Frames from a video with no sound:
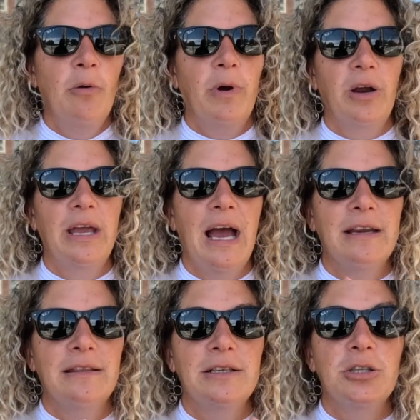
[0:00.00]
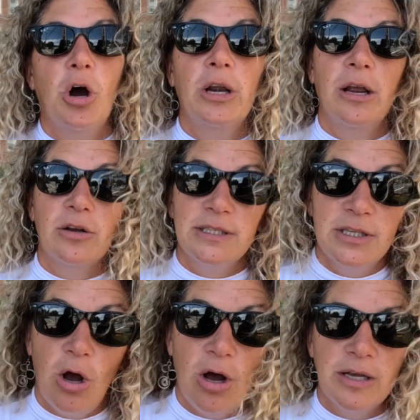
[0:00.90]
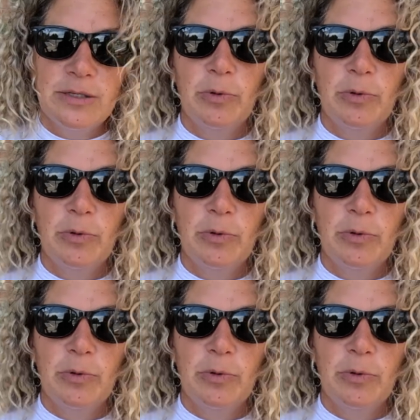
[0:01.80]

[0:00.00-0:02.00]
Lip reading: where he added the donair sauce,